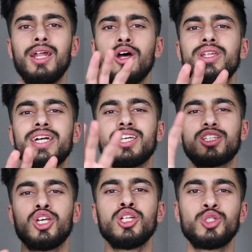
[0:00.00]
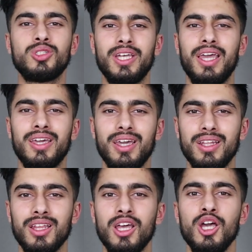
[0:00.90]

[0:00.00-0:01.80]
I know that's a ton to take in,